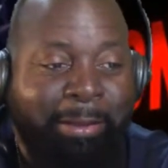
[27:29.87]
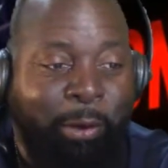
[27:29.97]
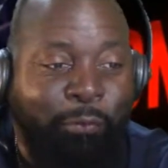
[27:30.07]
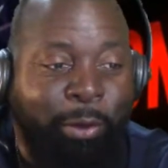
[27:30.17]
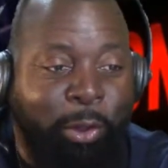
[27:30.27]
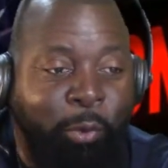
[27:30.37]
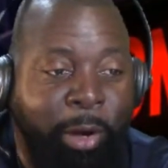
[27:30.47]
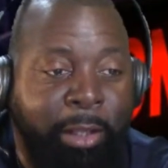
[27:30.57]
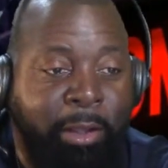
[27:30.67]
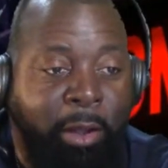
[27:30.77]
Go for the
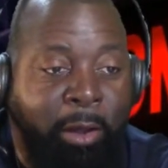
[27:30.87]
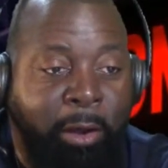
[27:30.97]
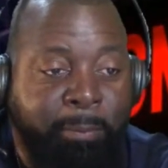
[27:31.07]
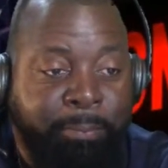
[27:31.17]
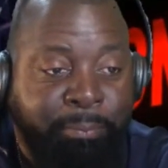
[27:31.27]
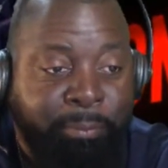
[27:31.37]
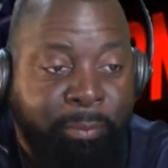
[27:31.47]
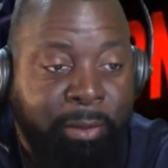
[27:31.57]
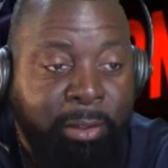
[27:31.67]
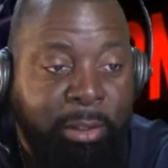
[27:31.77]
credit card.
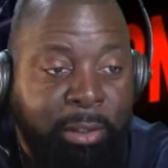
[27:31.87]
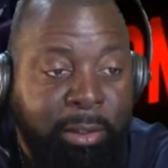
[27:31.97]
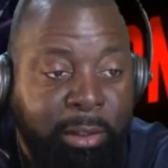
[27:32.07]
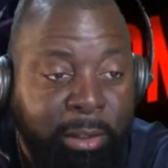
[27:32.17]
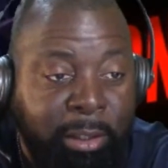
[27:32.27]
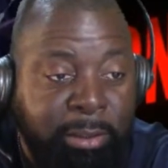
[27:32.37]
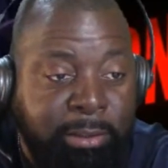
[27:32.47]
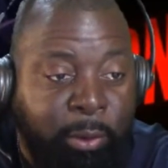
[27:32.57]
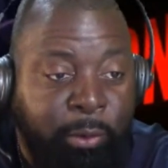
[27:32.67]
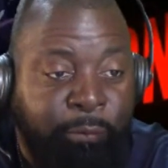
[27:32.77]

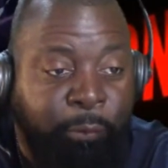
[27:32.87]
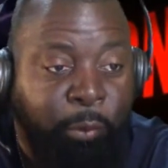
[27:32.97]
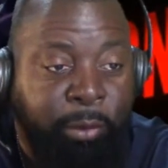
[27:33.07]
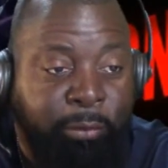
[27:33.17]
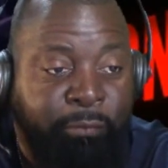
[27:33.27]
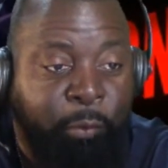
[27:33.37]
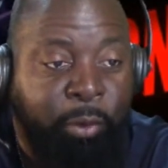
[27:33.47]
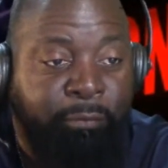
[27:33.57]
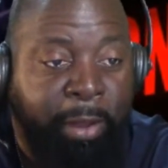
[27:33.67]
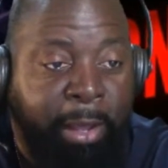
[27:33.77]
It's only
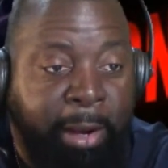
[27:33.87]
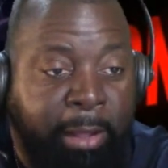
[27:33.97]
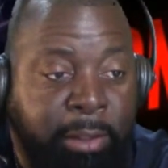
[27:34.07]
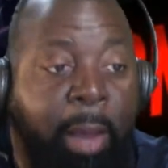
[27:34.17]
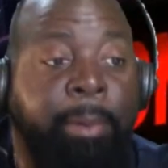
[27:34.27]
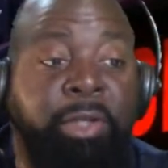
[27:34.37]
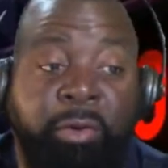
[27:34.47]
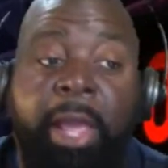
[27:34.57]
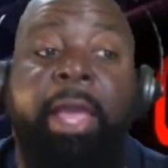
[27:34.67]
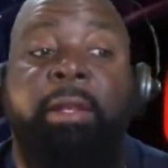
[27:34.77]
$45. I'm going to
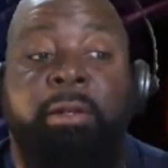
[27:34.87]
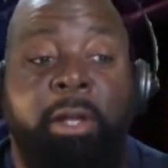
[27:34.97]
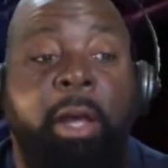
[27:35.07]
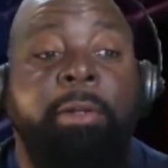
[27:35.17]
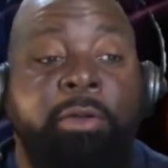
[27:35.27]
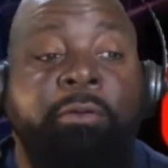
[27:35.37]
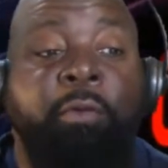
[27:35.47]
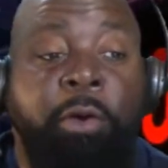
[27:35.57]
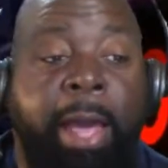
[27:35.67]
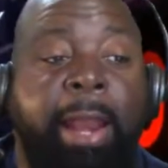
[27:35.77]
do that. I'm going to do
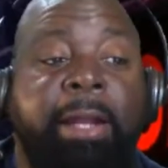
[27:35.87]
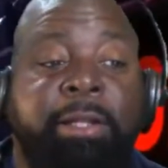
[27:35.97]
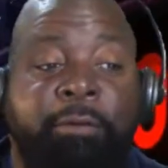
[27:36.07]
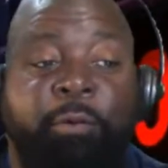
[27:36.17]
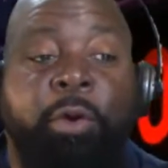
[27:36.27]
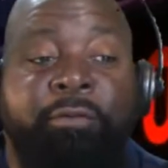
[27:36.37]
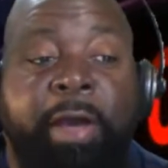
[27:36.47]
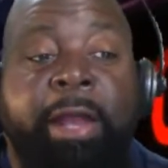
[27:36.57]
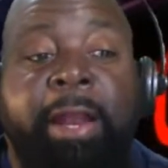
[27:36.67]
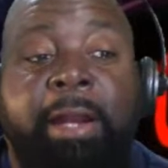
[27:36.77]
the $40. I like that
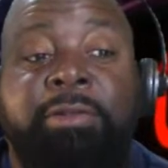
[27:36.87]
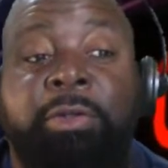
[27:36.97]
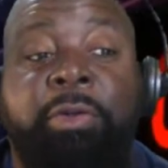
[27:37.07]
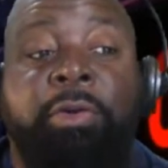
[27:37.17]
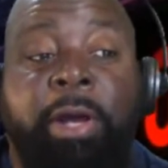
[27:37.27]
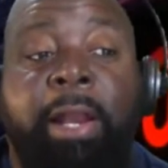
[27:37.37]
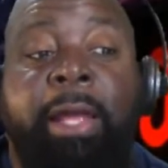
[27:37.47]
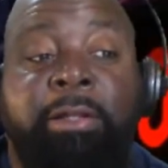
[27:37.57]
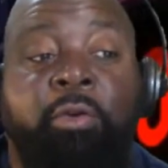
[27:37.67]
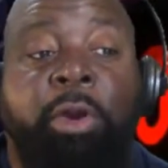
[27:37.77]
$45 a year. I
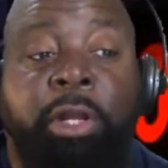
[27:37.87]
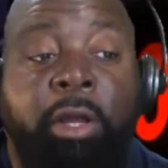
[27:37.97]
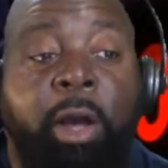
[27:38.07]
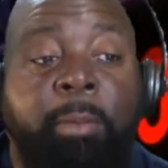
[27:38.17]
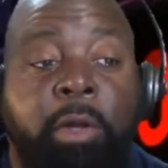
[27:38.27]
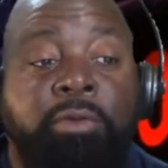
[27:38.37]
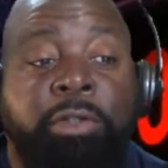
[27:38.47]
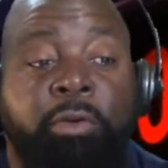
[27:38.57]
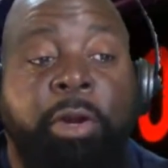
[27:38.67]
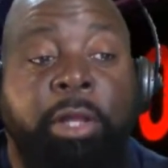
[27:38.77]
like a credit card. I'm going to go
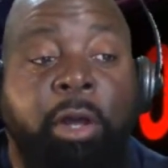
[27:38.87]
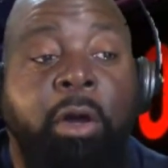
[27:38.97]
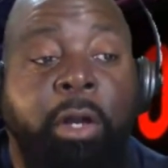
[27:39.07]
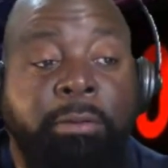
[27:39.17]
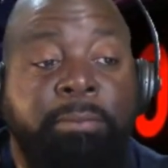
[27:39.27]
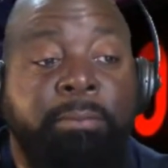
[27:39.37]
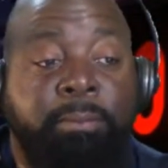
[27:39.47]
to the credit card.